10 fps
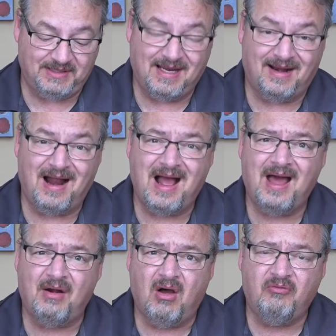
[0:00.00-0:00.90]
It's got an
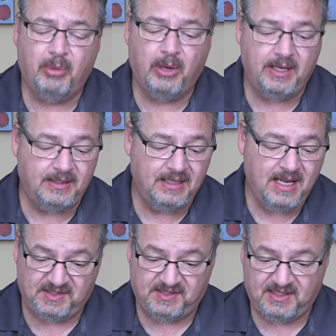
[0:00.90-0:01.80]
on off button.
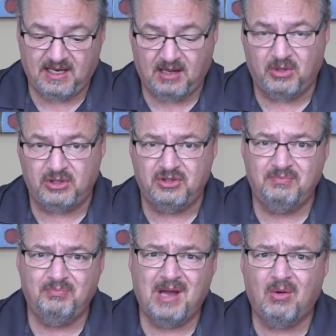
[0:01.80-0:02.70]
You set how much
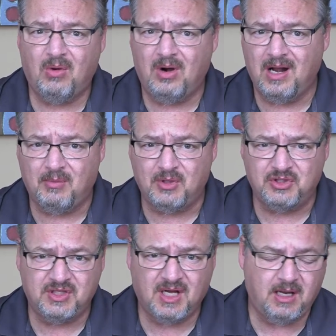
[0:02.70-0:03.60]
power, how
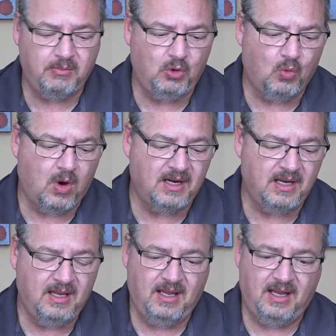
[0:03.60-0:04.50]
much time you want,
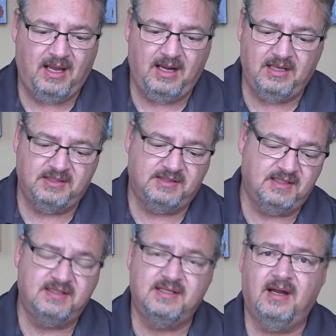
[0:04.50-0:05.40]
and it just
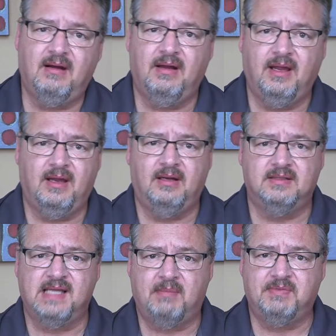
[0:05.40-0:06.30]
sits there and
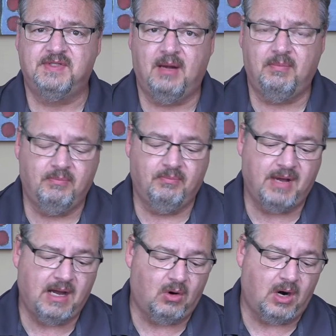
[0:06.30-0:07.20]
zaps that
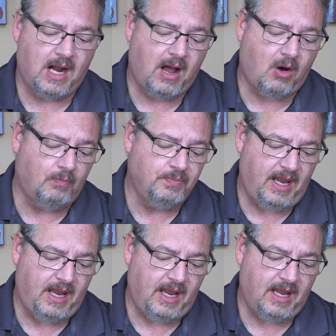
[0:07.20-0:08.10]
power out.
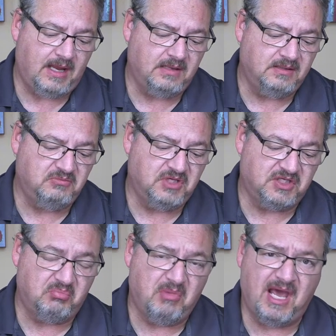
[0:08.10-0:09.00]
And
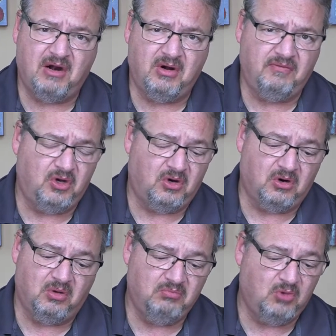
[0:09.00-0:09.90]
doesn't matter if
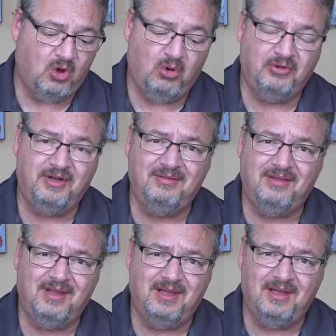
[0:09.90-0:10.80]
you're holding
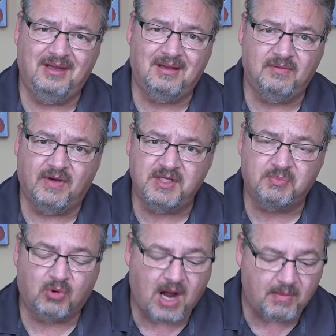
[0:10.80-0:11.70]
the device
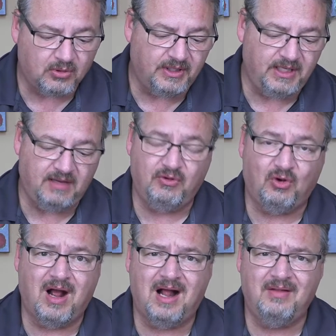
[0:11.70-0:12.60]
properly, if
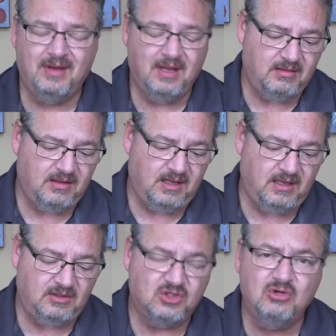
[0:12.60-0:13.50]
you're on
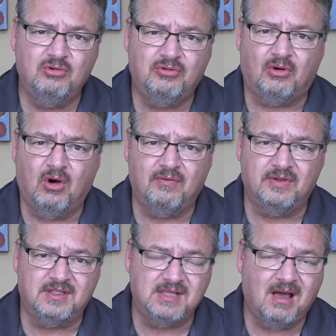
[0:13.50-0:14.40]
the tooth or over
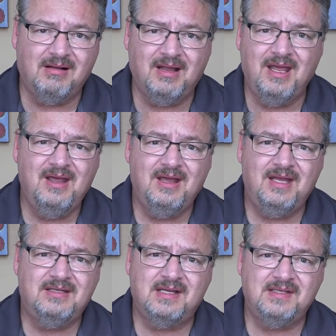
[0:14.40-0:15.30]
the tongue,
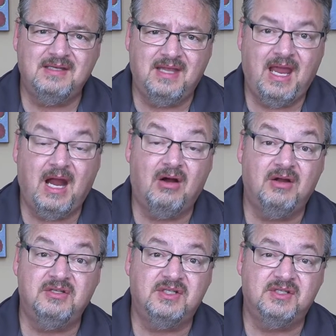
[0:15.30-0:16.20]
it doesn't care.
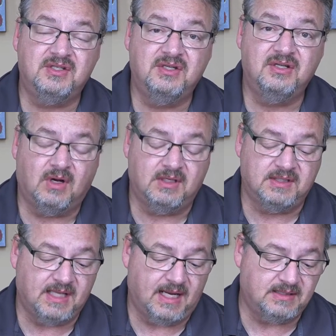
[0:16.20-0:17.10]
It just
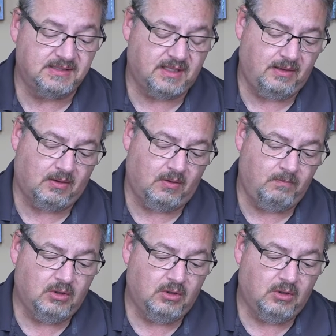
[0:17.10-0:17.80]
runs that cycle.